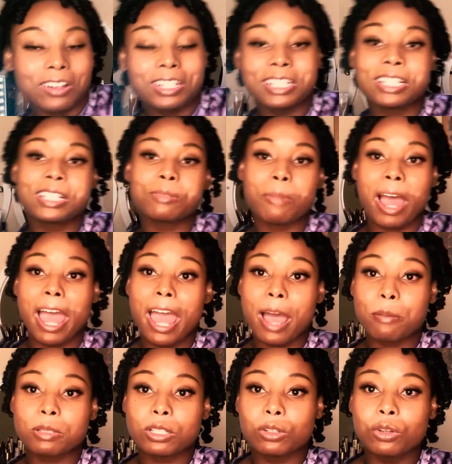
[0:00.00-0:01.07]
This is my
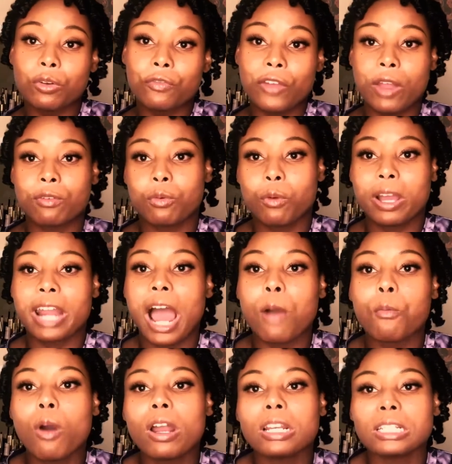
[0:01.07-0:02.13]
absolute favorite one. I
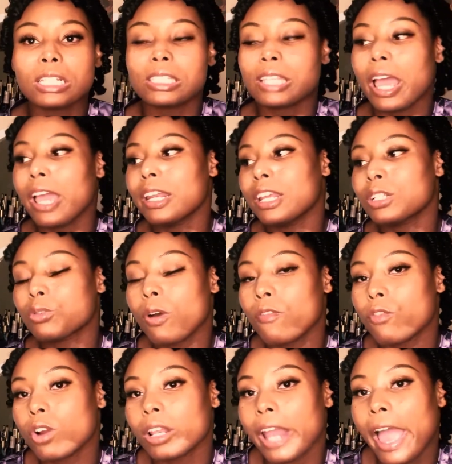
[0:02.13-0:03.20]
wanted to say this one
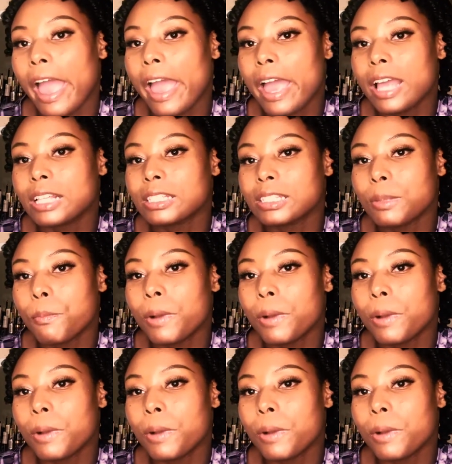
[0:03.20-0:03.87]
for last,